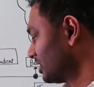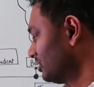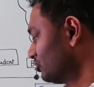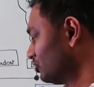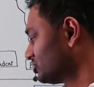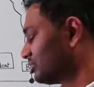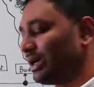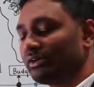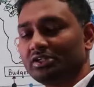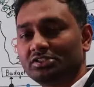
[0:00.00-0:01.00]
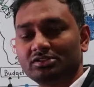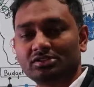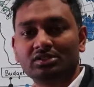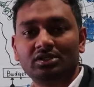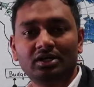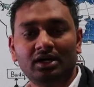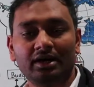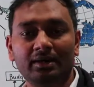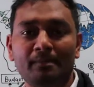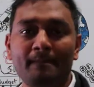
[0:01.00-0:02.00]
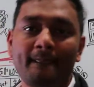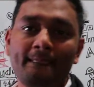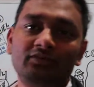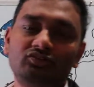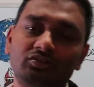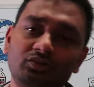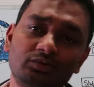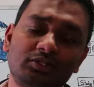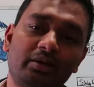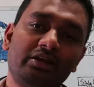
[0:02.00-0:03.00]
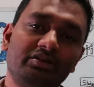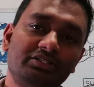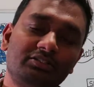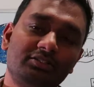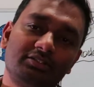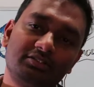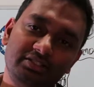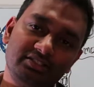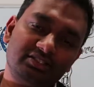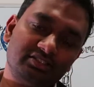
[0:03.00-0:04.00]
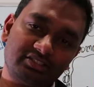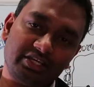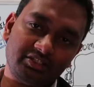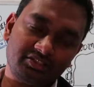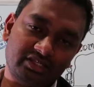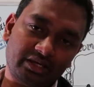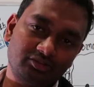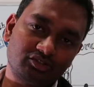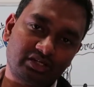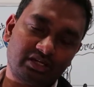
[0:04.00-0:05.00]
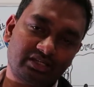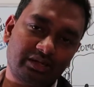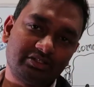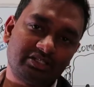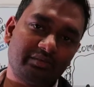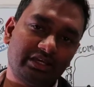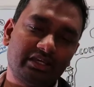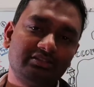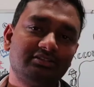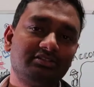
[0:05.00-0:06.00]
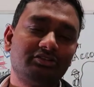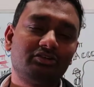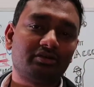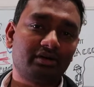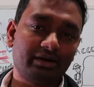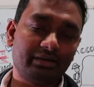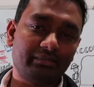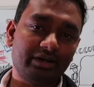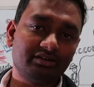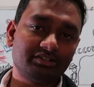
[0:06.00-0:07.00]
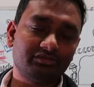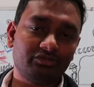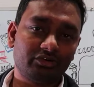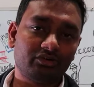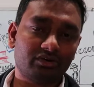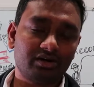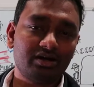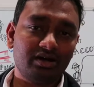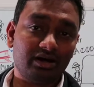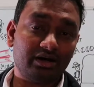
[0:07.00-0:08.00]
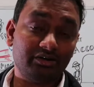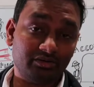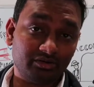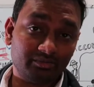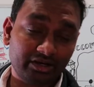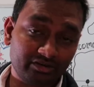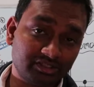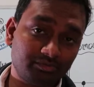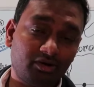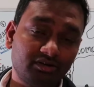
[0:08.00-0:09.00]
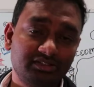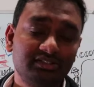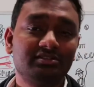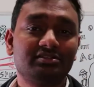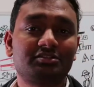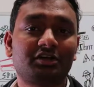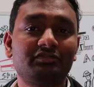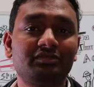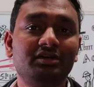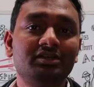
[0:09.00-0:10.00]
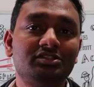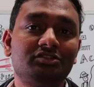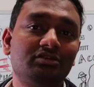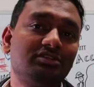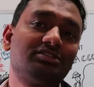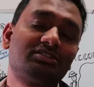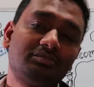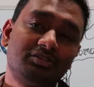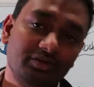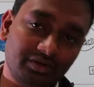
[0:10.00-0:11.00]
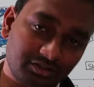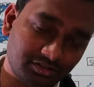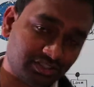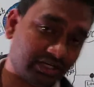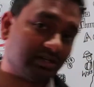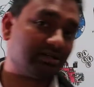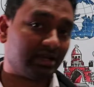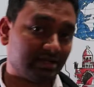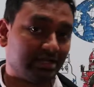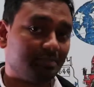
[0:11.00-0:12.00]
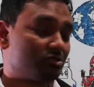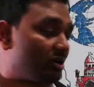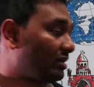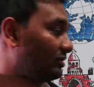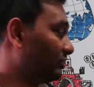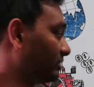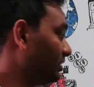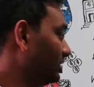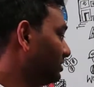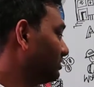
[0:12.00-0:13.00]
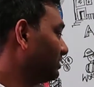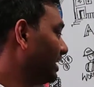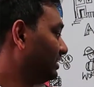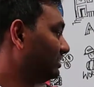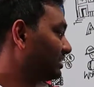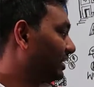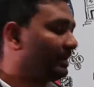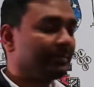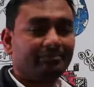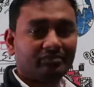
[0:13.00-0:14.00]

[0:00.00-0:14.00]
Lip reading: rules and migrations. So the rules and migrations is these things change time and time again. This is your migration for your migration policies and stuff. So this is something you need to check it and keep track of it. So that is like